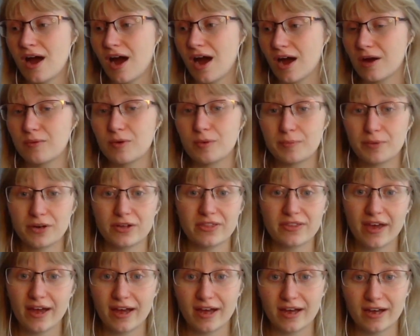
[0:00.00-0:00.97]
I will put
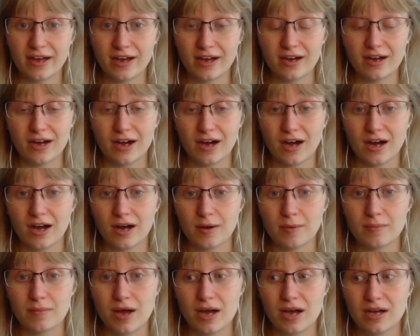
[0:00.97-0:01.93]
their
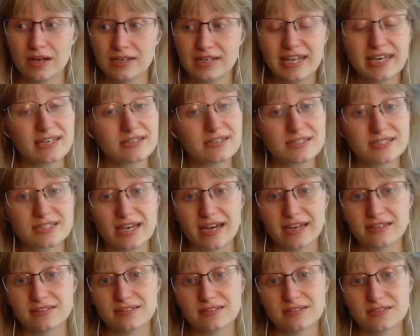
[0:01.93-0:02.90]
um, links
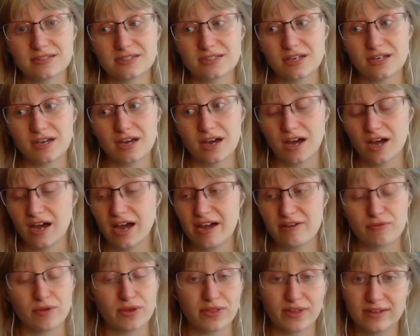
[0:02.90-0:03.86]
and uh,
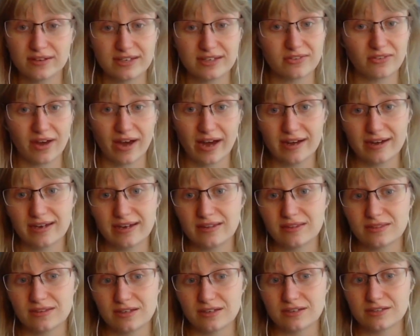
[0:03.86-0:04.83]
everything like that
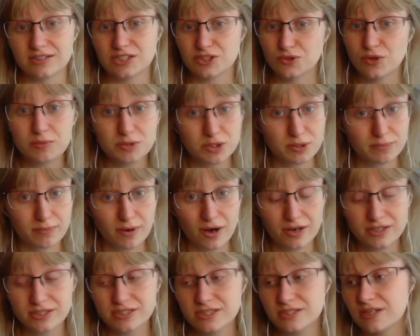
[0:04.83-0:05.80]
in the description
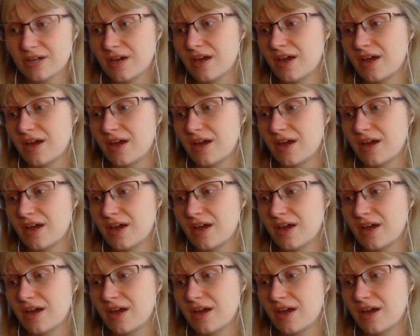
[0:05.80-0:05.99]
box.